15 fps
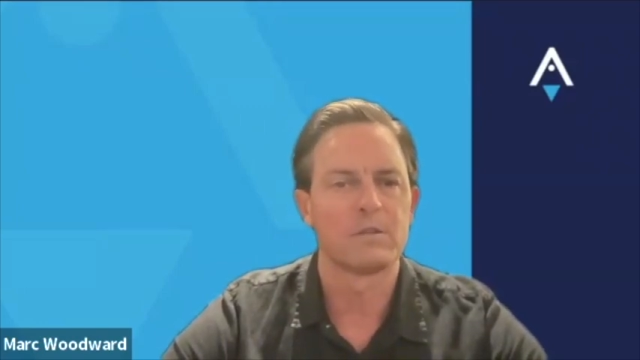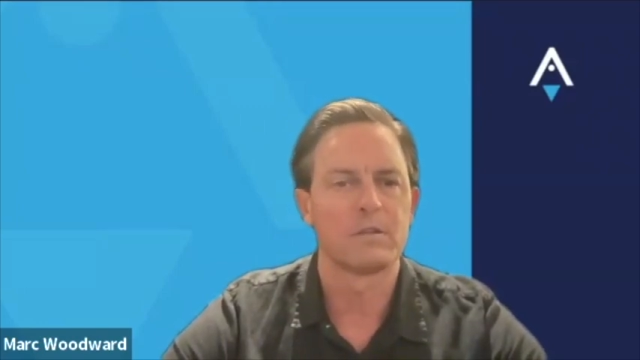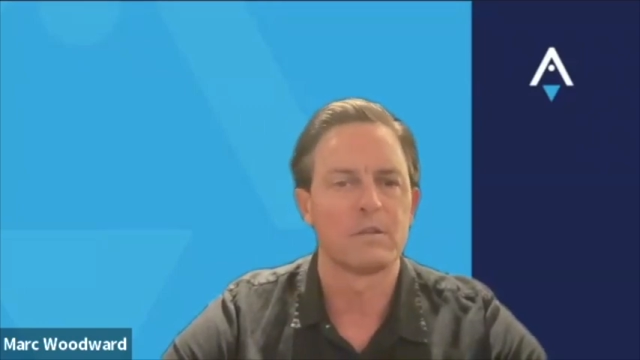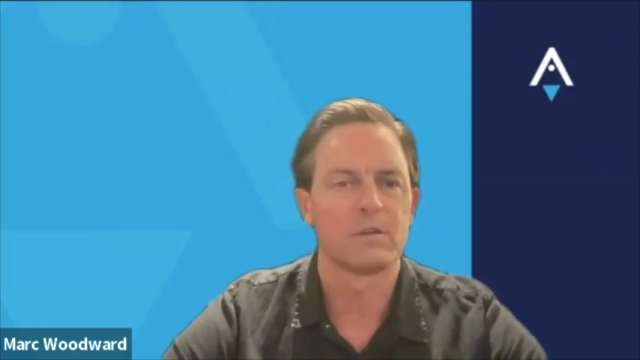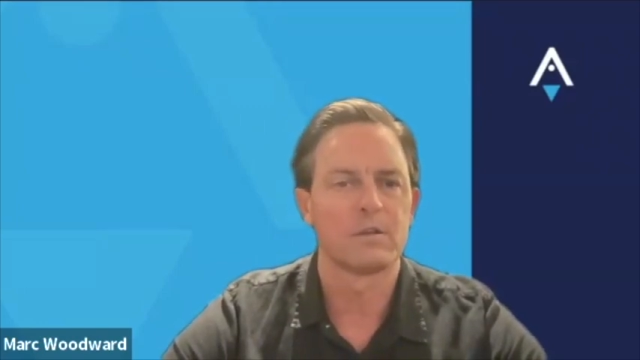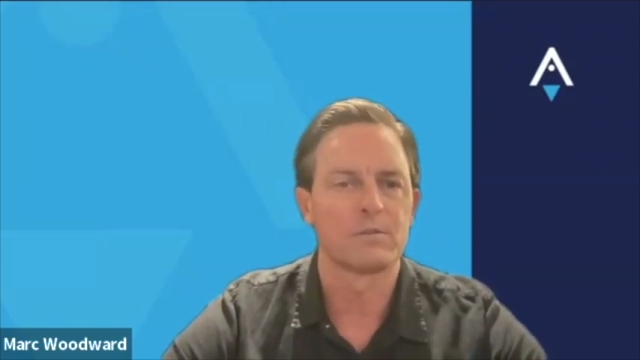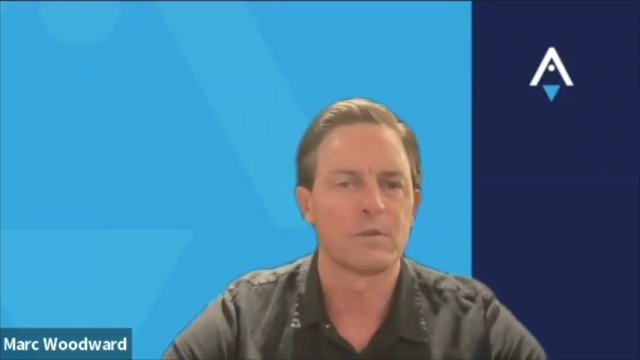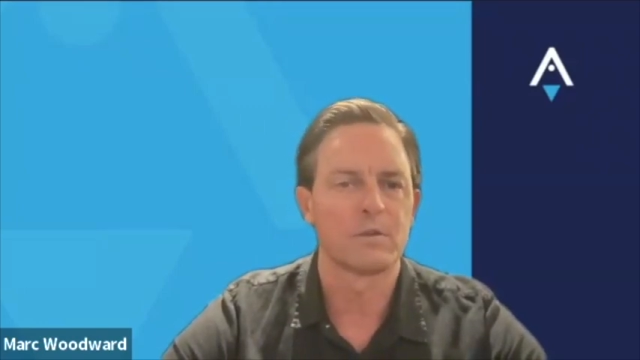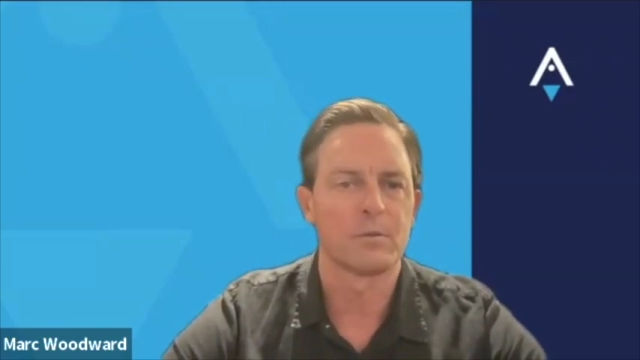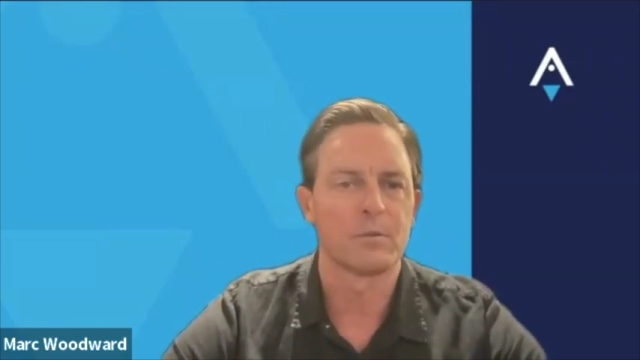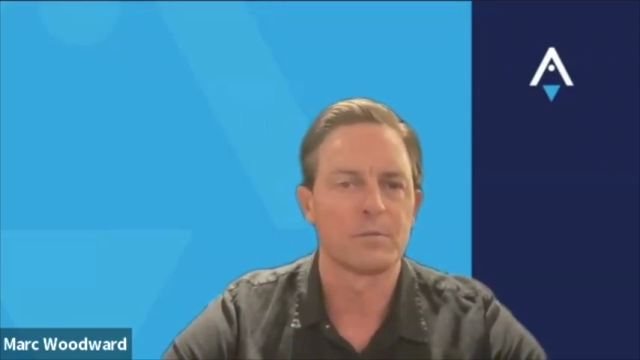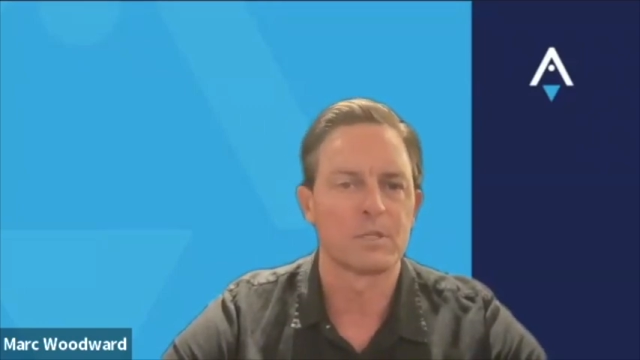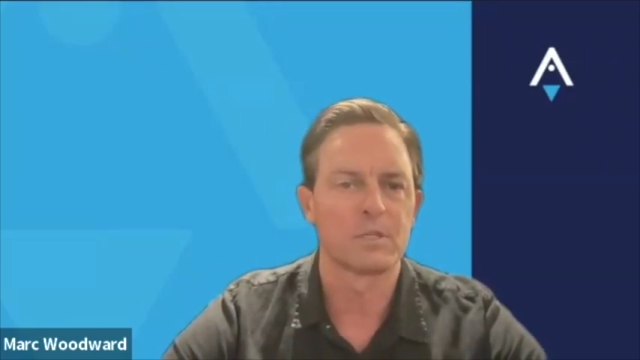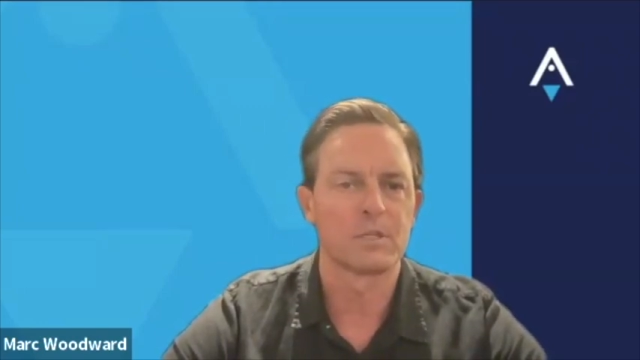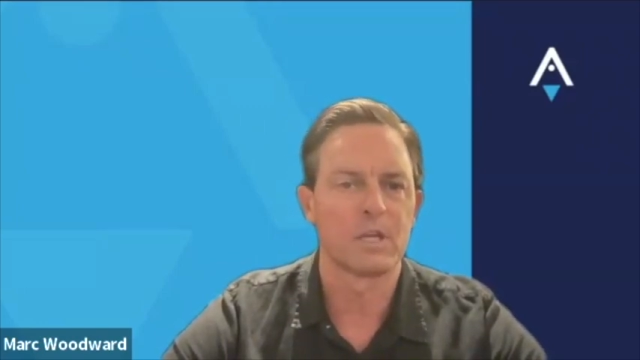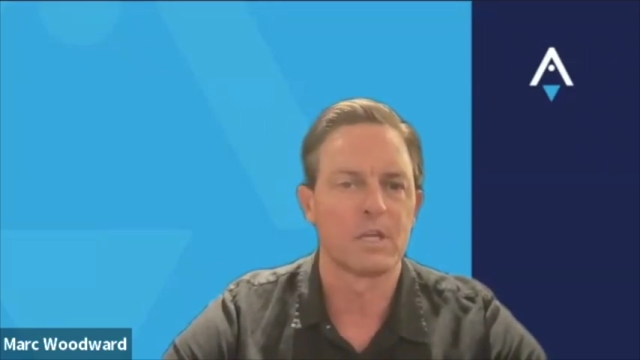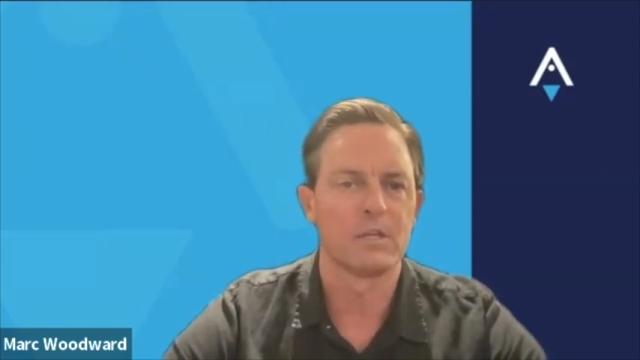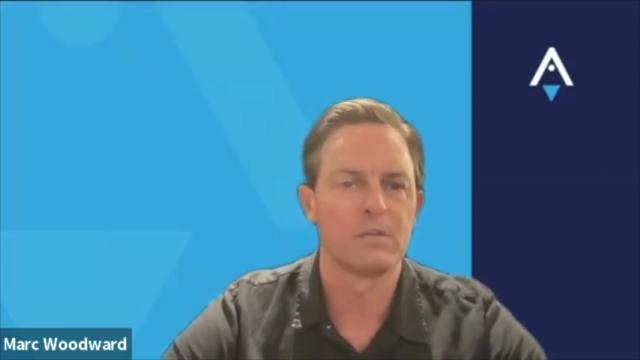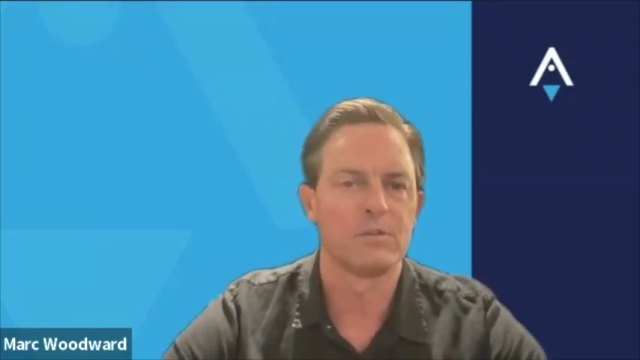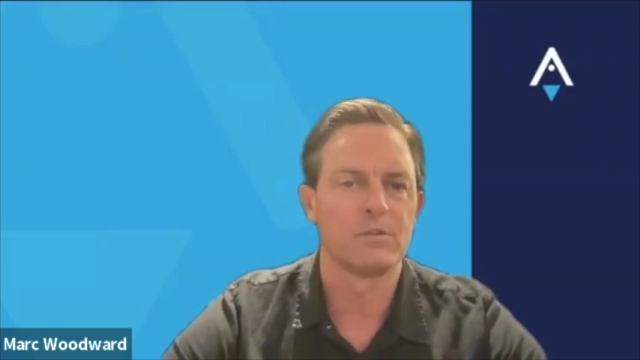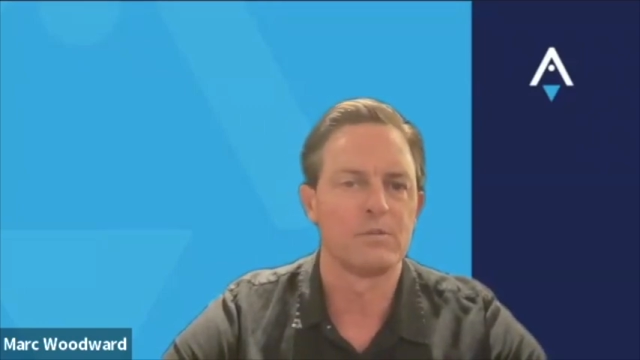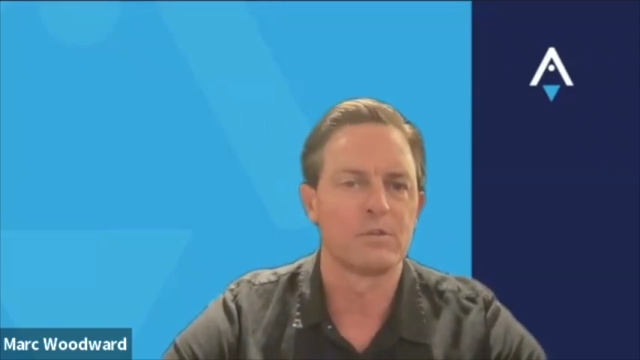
It also helps us get into